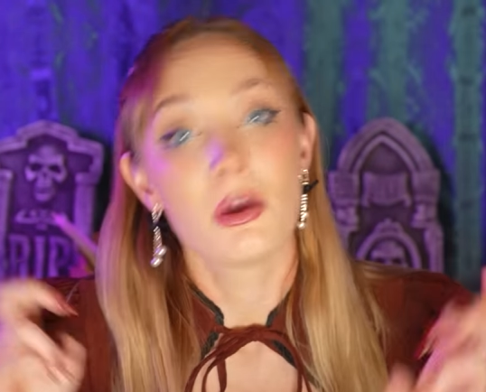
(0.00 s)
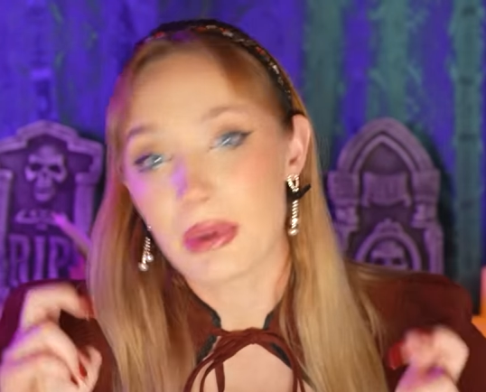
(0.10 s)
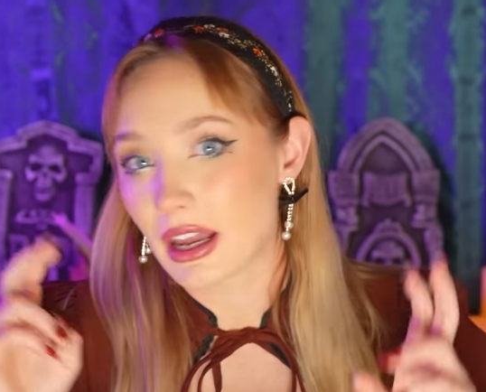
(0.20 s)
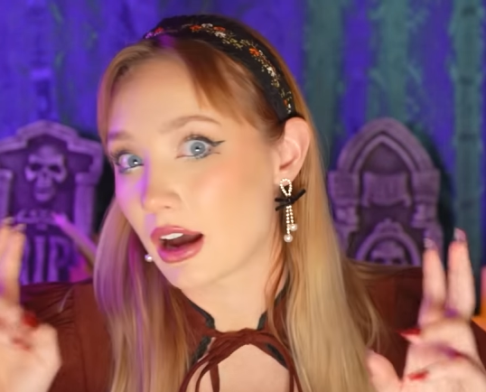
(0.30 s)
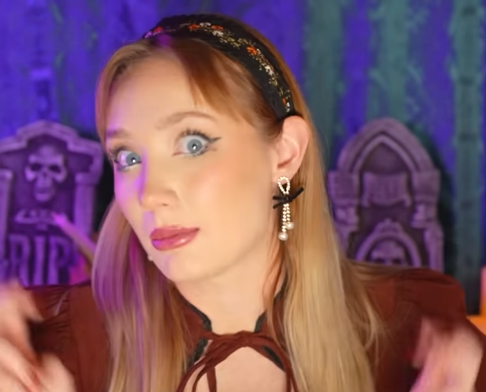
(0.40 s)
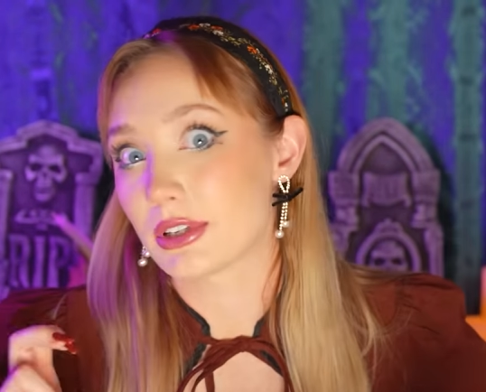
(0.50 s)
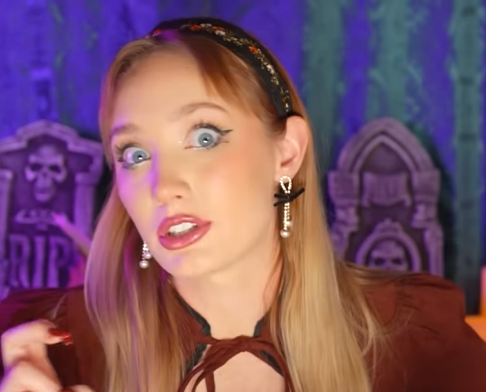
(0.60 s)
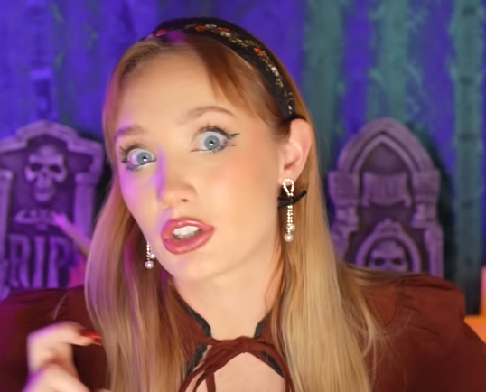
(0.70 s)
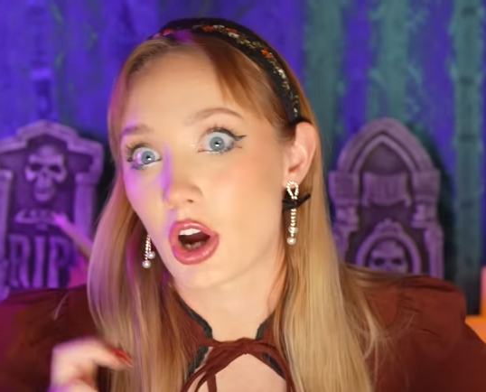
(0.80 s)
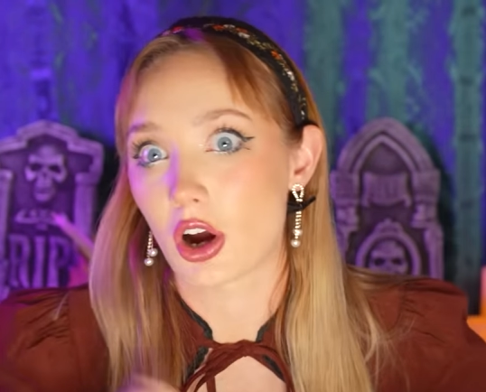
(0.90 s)
Speaker 1: become a
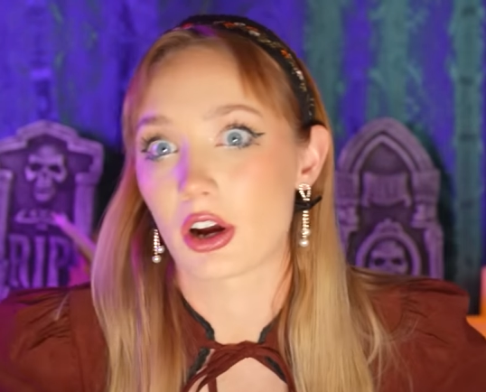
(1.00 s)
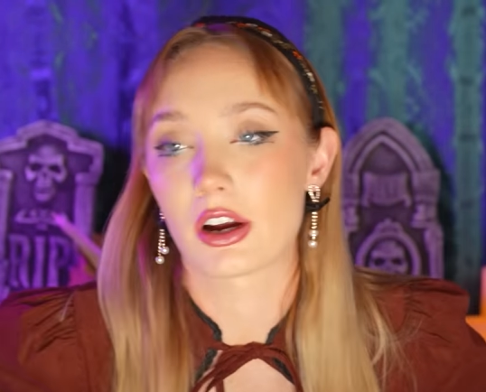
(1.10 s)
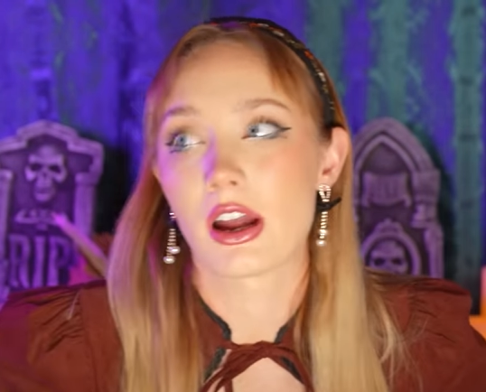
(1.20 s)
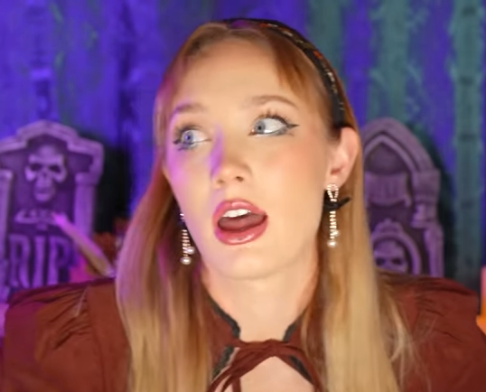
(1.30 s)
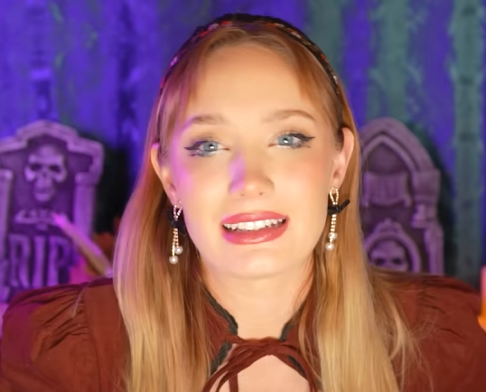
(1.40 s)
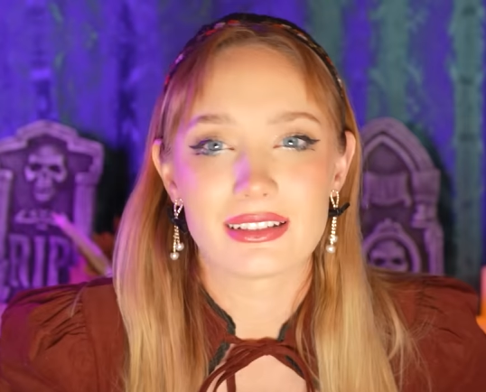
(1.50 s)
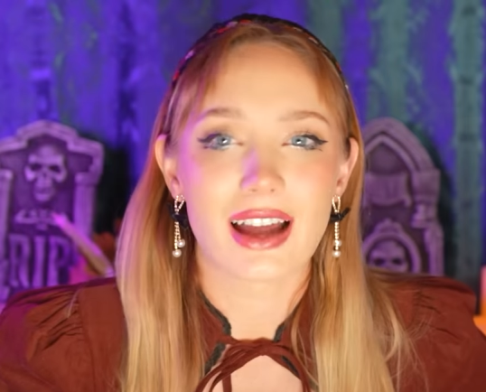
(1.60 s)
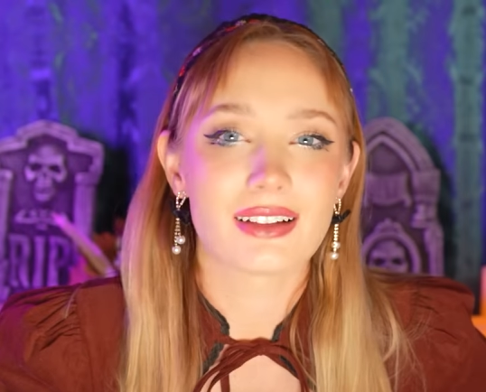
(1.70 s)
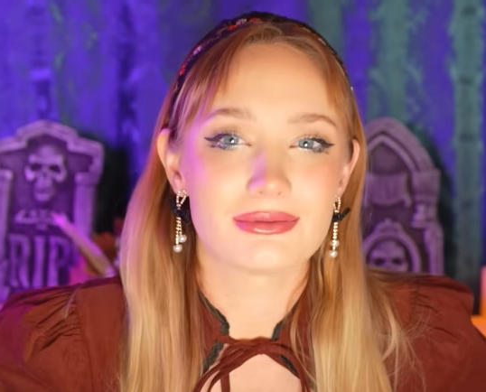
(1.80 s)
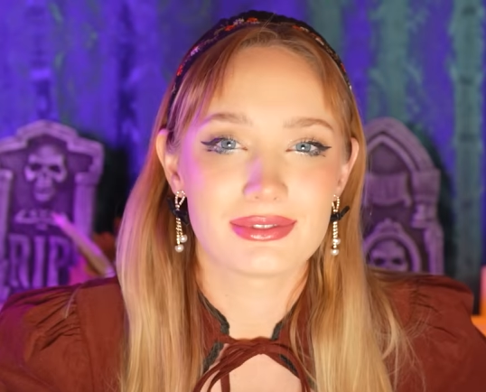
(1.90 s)
star,
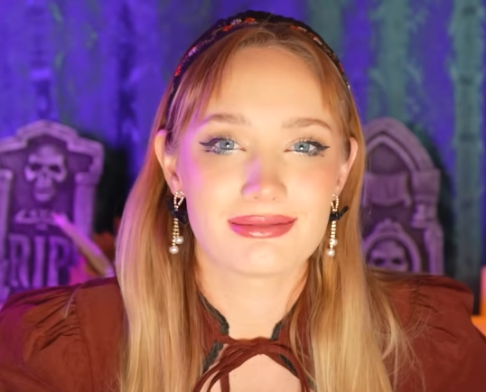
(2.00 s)
that